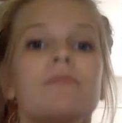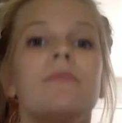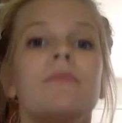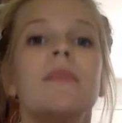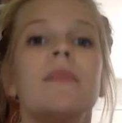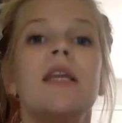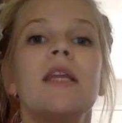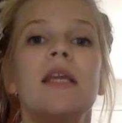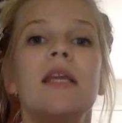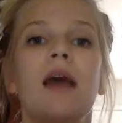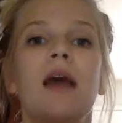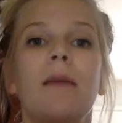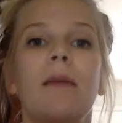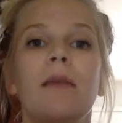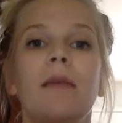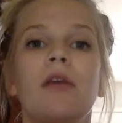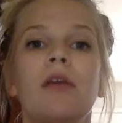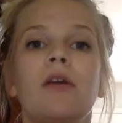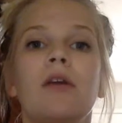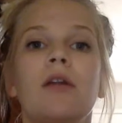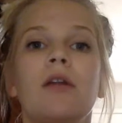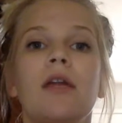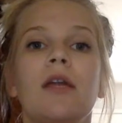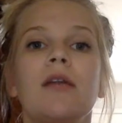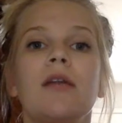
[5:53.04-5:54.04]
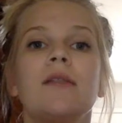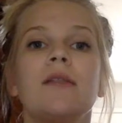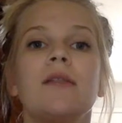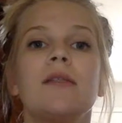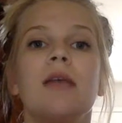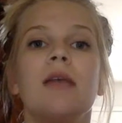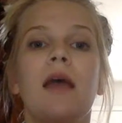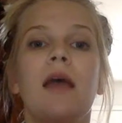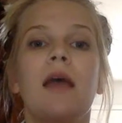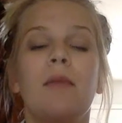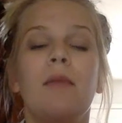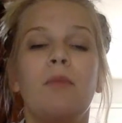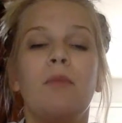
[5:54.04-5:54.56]
the yummy goodness
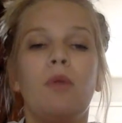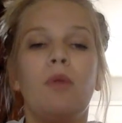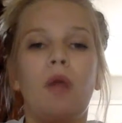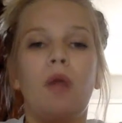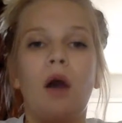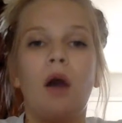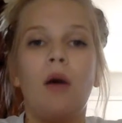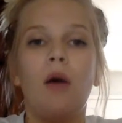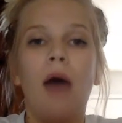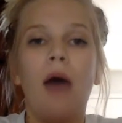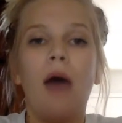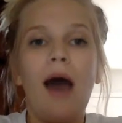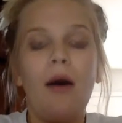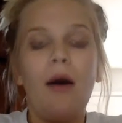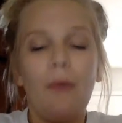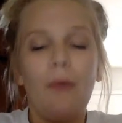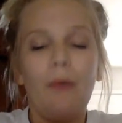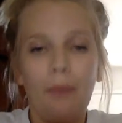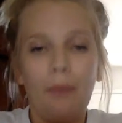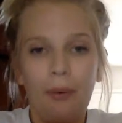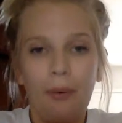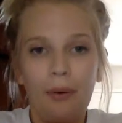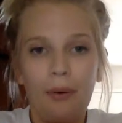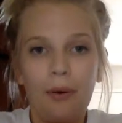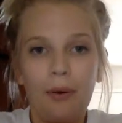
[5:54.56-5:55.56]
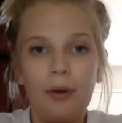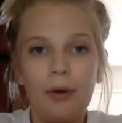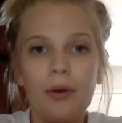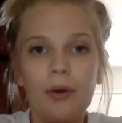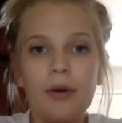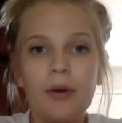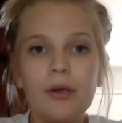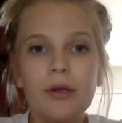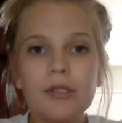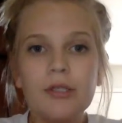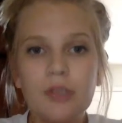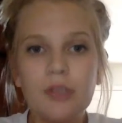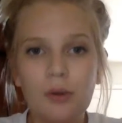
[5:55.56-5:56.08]
and blow out
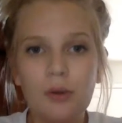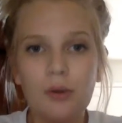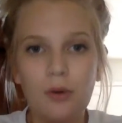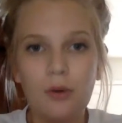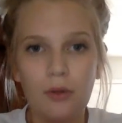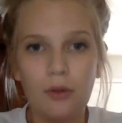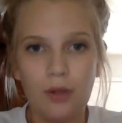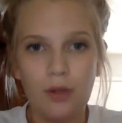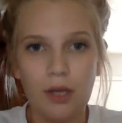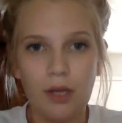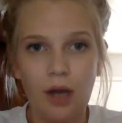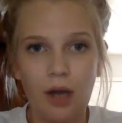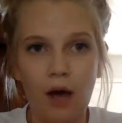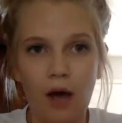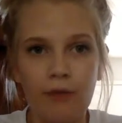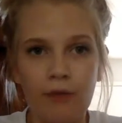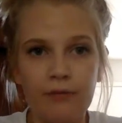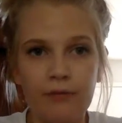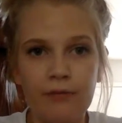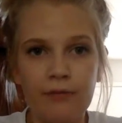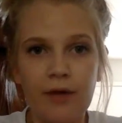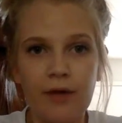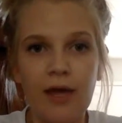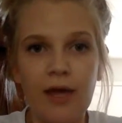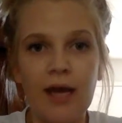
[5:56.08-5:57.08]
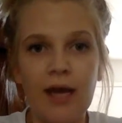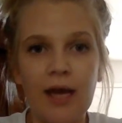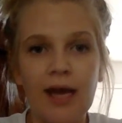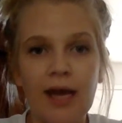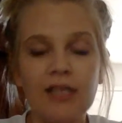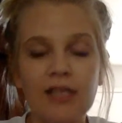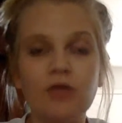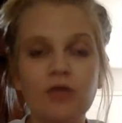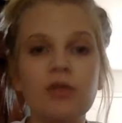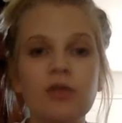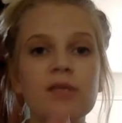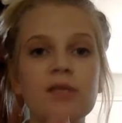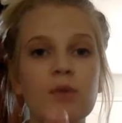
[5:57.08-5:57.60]
to cool it off. And I
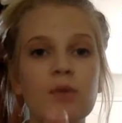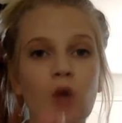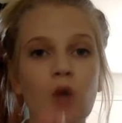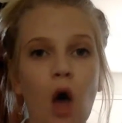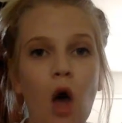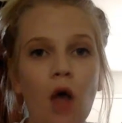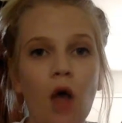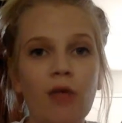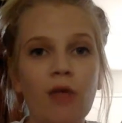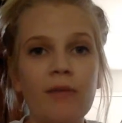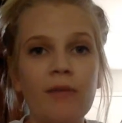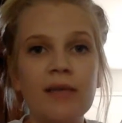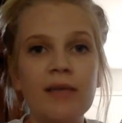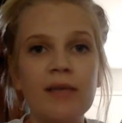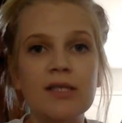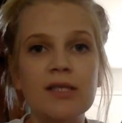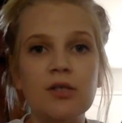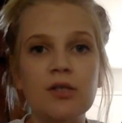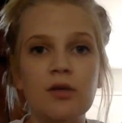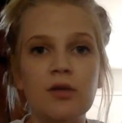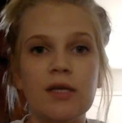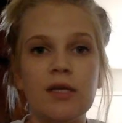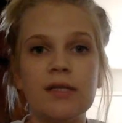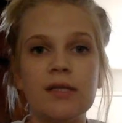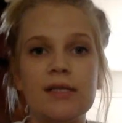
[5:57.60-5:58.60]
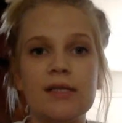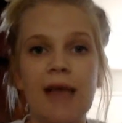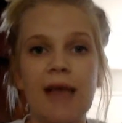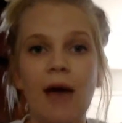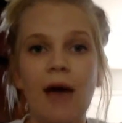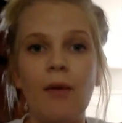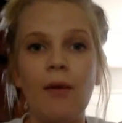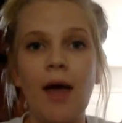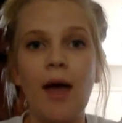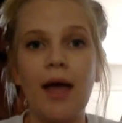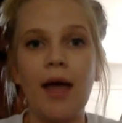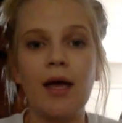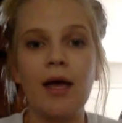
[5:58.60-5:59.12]
do this with all of my students. That
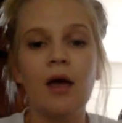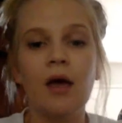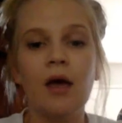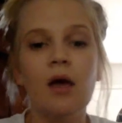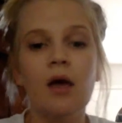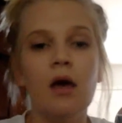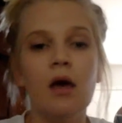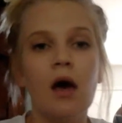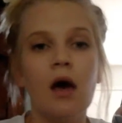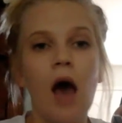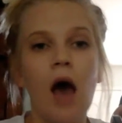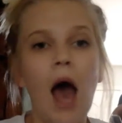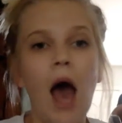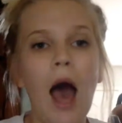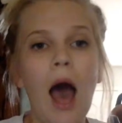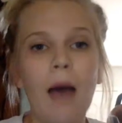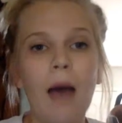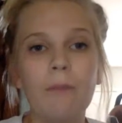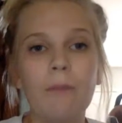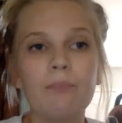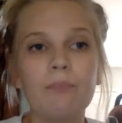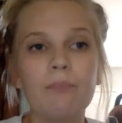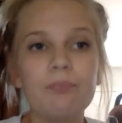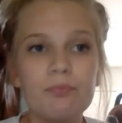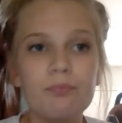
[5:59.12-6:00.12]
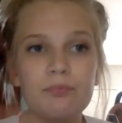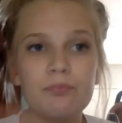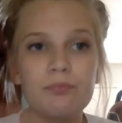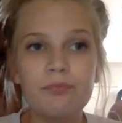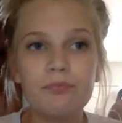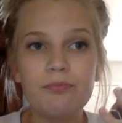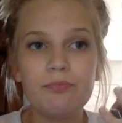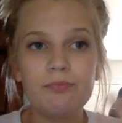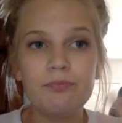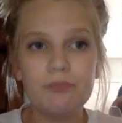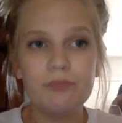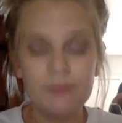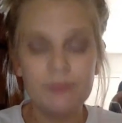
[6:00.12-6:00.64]
way
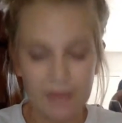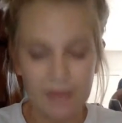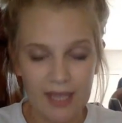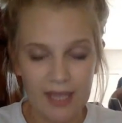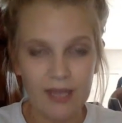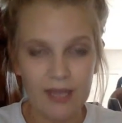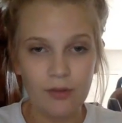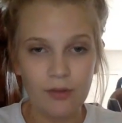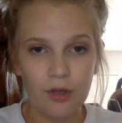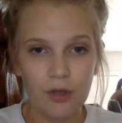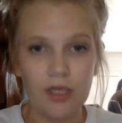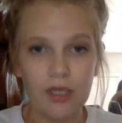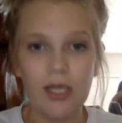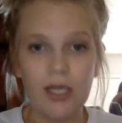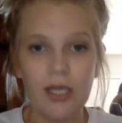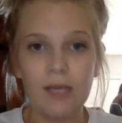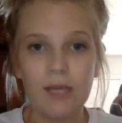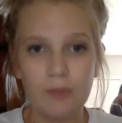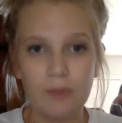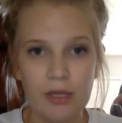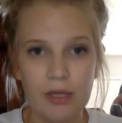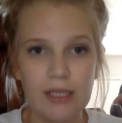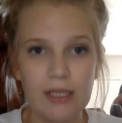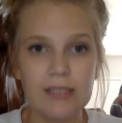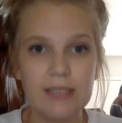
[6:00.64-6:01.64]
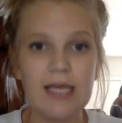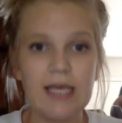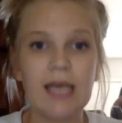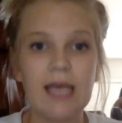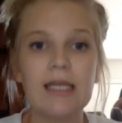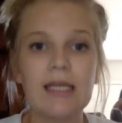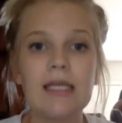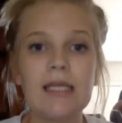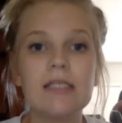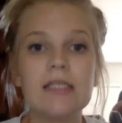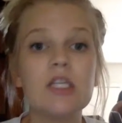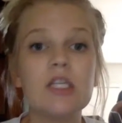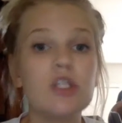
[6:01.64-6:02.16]
they can learn a breathing
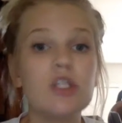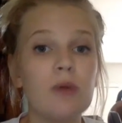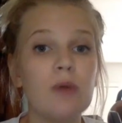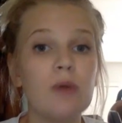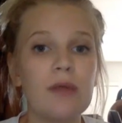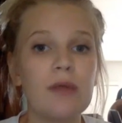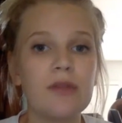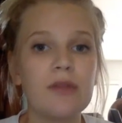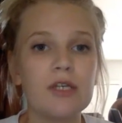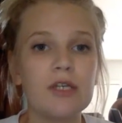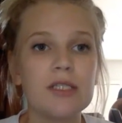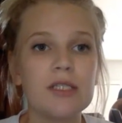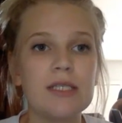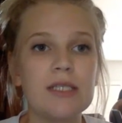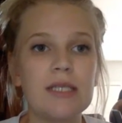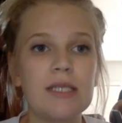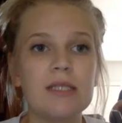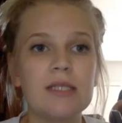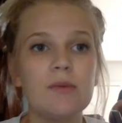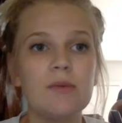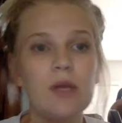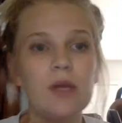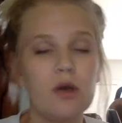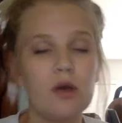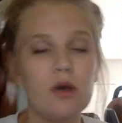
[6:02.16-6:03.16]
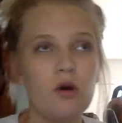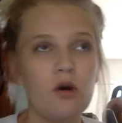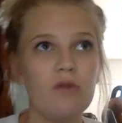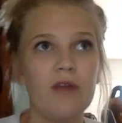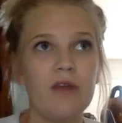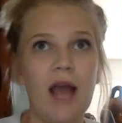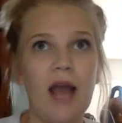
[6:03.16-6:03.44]
technique to do at their seats. We go over